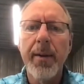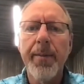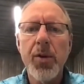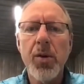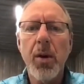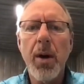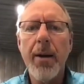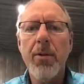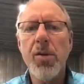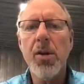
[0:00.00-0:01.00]
Wow. So I
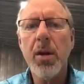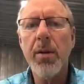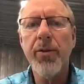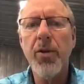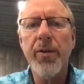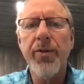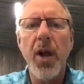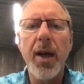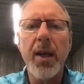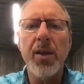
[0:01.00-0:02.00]
was looking for a
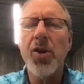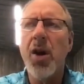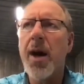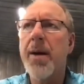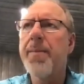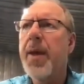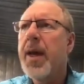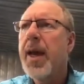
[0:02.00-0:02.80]
flying job.